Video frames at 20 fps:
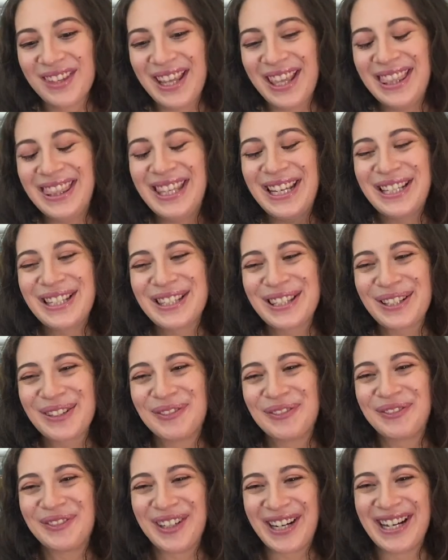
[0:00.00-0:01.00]
This
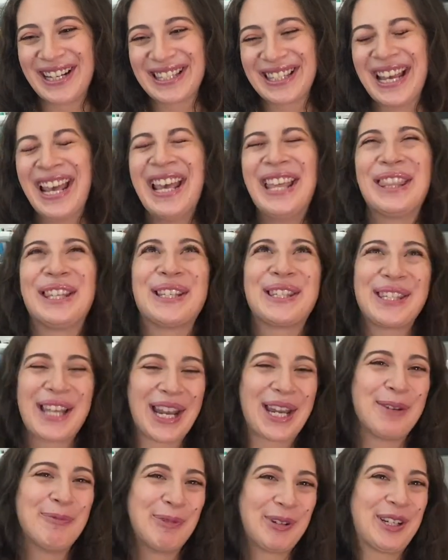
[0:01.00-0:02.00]
was the
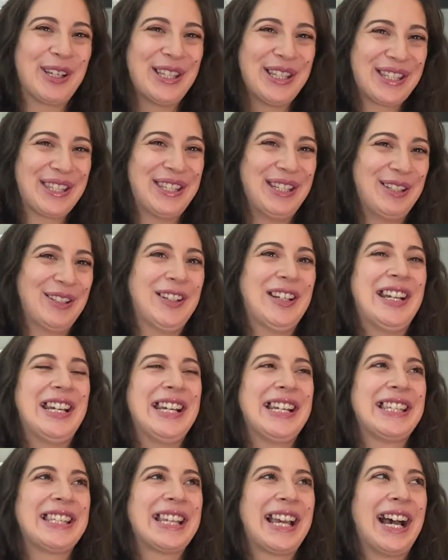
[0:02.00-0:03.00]
second book of the
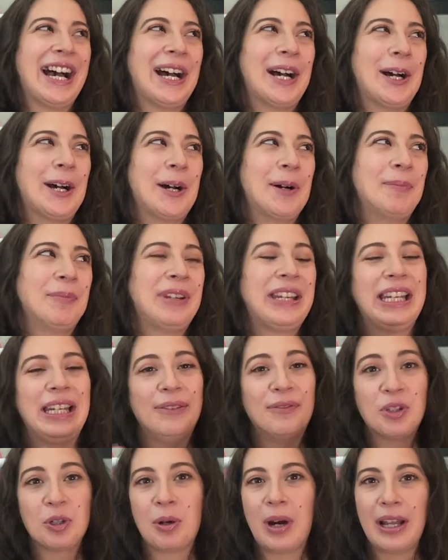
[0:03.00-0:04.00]
series,
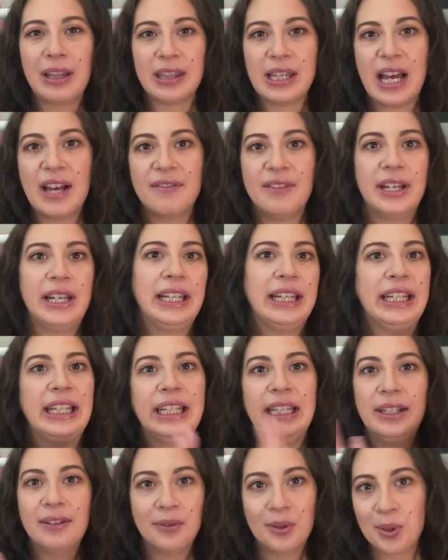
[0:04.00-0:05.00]
even though I love it,
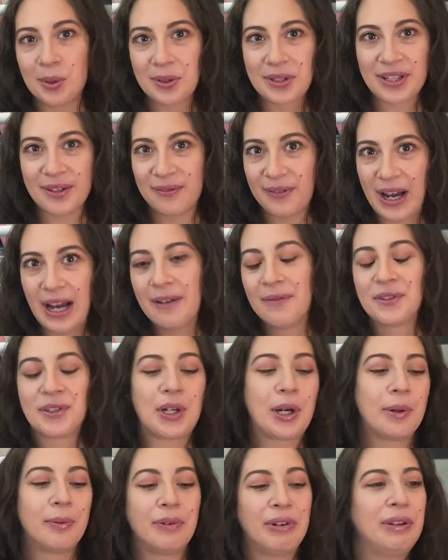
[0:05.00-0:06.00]
even though it's a
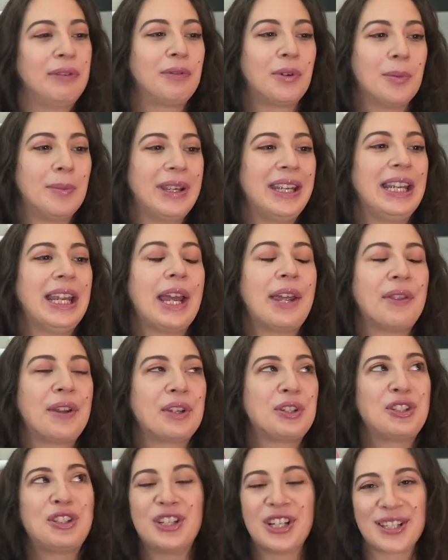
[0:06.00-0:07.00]
5-star read for me, and
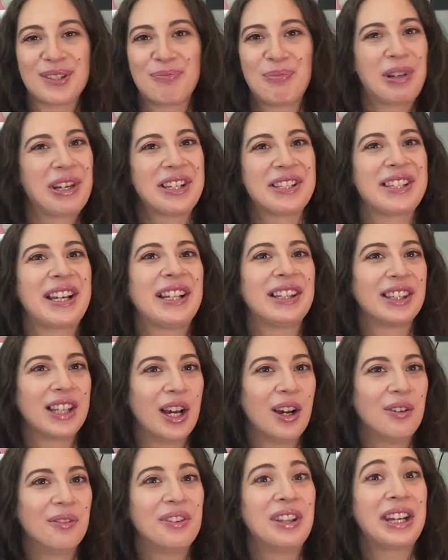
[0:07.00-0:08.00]
that's just because I
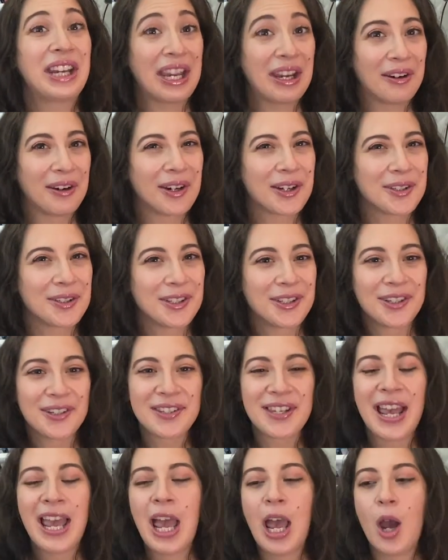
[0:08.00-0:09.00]
love the
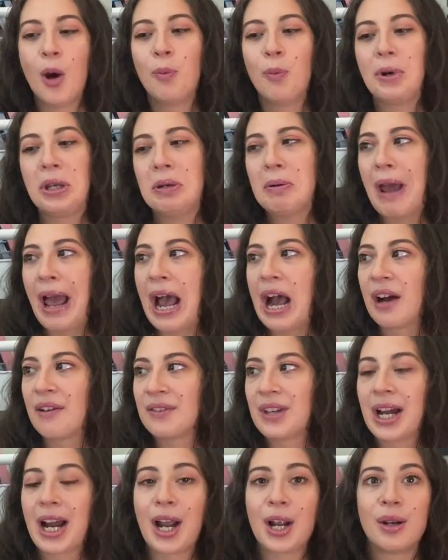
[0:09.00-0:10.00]
characters. And when you have
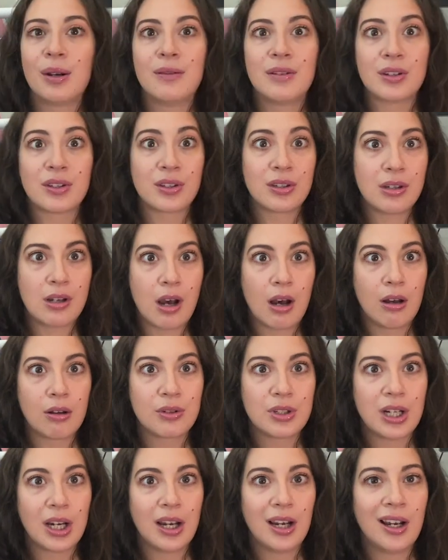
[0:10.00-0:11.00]
that kind of
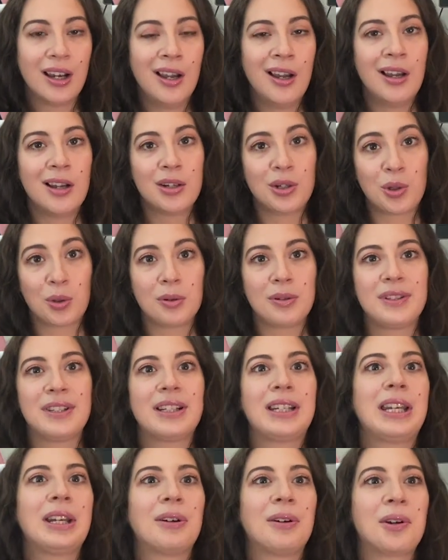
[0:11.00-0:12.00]
nostalgia towards a
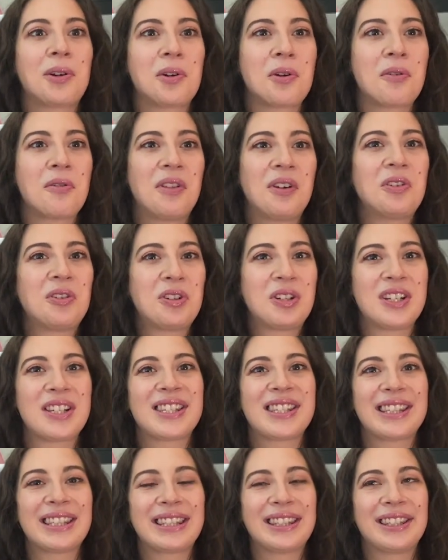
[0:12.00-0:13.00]
character, there's